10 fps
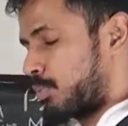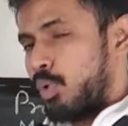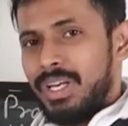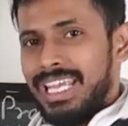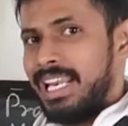
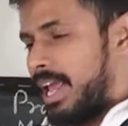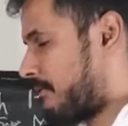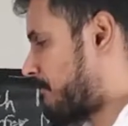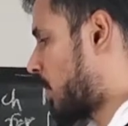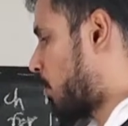protein
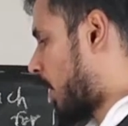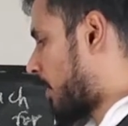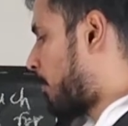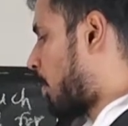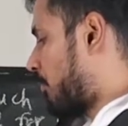every
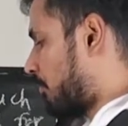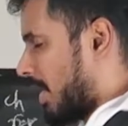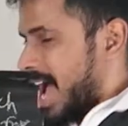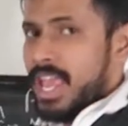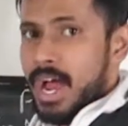1.5